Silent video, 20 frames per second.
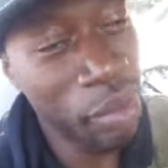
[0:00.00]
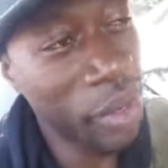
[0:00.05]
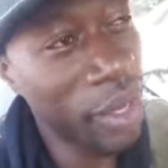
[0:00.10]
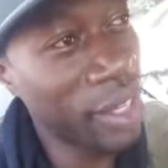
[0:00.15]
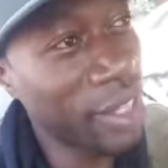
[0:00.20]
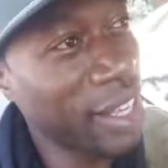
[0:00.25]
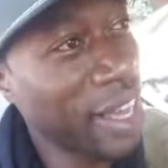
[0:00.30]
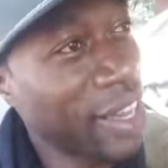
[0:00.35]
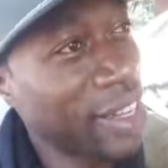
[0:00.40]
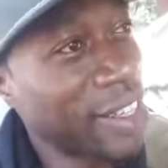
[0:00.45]

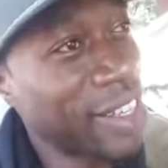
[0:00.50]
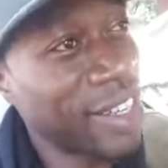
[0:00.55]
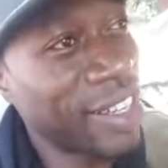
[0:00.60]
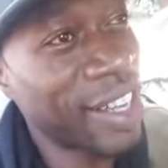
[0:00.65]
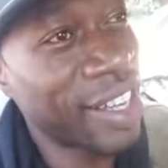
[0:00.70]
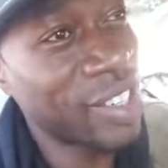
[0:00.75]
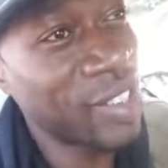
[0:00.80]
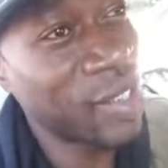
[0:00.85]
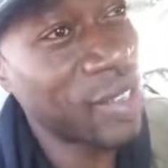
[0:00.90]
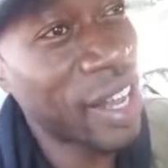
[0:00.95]
breaking down the
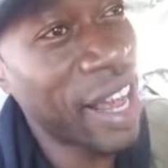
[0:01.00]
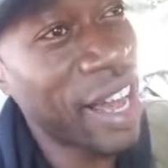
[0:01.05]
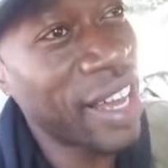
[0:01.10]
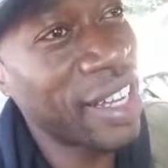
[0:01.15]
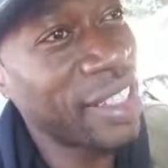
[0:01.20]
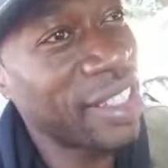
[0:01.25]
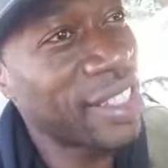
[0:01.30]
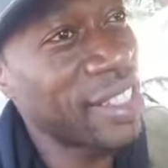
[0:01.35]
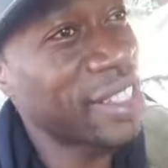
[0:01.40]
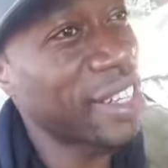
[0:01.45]

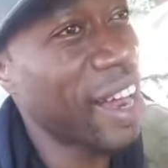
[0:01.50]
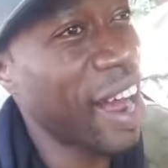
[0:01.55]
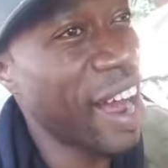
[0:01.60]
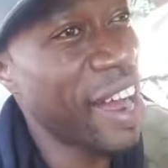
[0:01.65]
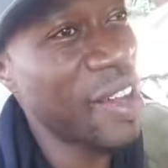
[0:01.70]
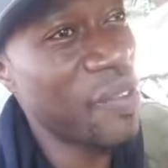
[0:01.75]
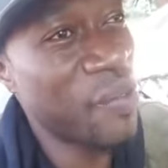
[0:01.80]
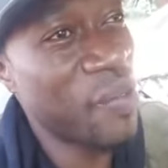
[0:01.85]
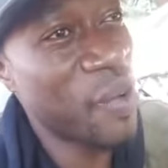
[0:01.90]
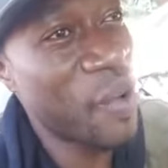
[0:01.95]
electrolytes, and the
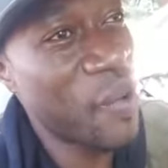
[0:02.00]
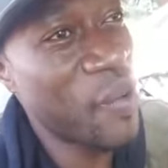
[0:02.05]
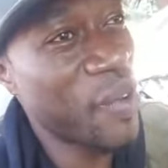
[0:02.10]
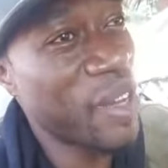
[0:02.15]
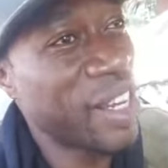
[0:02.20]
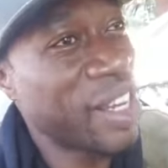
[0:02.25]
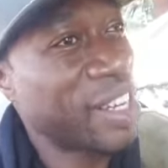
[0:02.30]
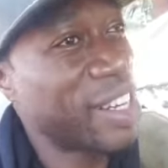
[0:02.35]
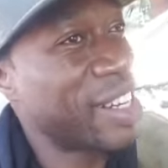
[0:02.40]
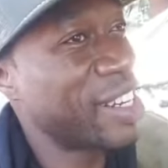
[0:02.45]
iron
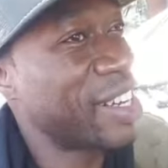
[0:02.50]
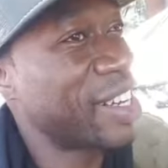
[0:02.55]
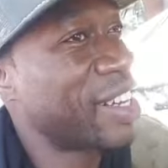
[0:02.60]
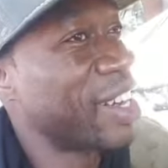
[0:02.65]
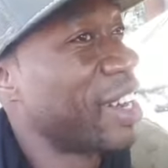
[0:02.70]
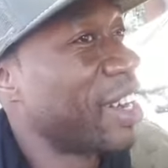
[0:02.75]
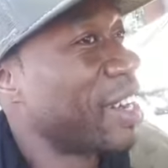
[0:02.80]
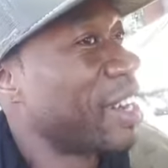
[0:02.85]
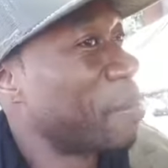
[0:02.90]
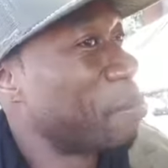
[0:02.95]
fluorine, and the
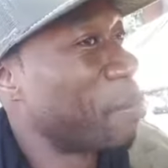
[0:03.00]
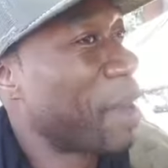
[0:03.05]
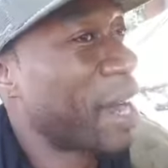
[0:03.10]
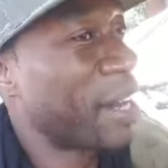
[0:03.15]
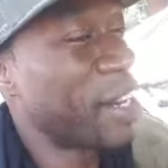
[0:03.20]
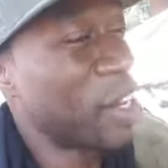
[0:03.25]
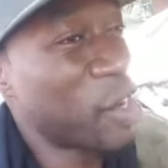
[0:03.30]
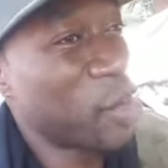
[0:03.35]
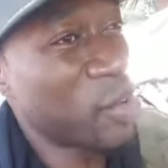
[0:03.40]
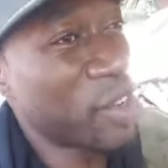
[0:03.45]

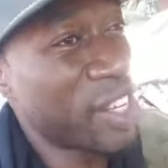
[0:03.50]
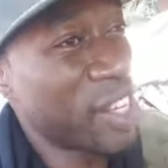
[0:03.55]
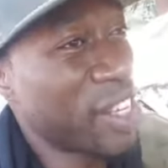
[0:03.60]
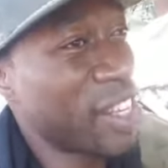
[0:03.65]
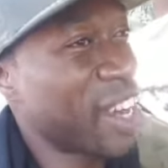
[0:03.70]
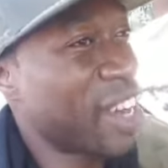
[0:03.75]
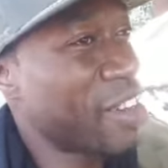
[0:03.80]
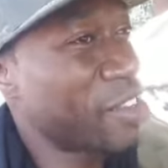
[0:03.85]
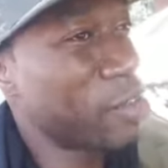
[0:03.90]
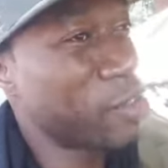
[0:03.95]
Mighty
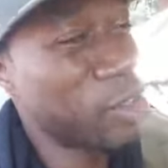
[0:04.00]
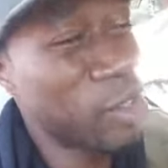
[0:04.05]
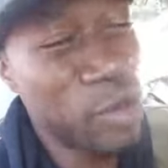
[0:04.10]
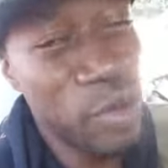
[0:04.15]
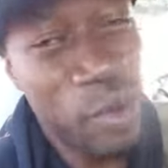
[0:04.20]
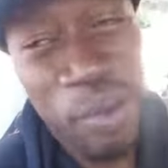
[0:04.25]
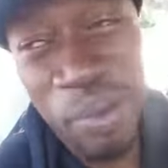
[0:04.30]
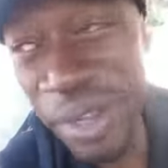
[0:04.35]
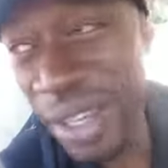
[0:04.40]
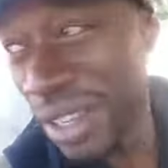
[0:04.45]
Green kale
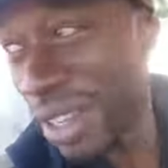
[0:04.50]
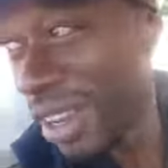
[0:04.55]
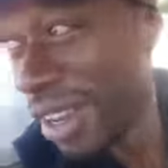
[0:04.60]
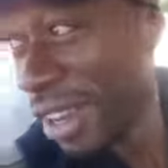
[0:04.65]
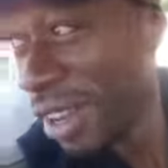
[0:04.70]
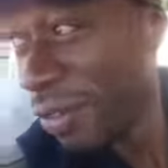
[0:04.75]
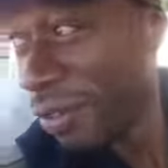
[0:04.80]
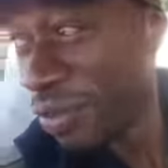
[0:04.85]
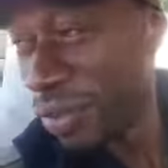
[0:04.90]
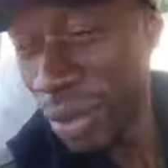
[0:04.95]
soup, and
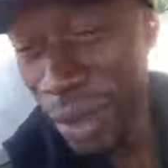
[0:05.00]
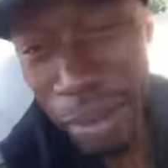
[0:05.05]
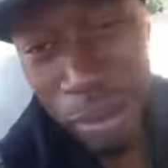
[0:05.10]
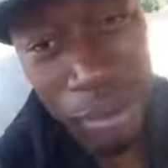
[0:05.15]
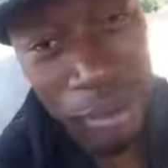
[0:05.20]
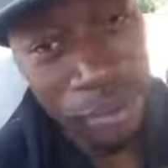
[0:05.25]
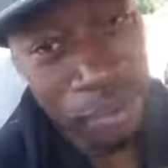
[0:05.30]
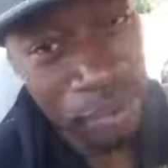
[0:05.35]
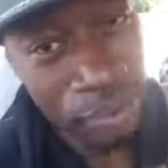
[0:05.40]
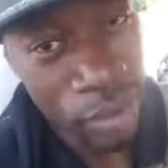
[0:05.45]

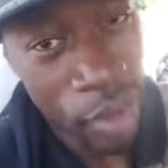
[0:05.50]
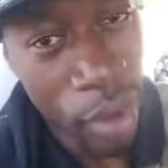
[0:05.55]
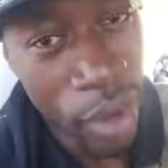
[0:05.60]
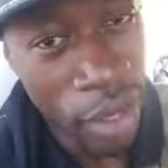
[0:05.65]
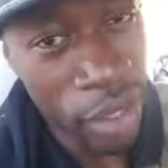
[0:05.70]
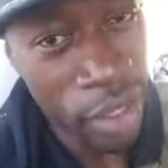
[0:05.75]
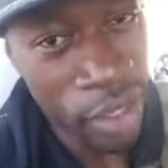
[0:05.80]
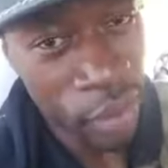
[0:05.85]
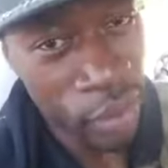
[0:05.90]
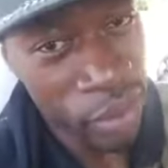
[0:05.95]

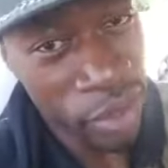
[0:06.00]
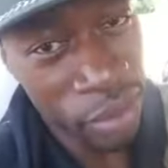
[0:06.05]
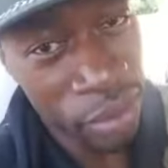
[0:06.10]
all this with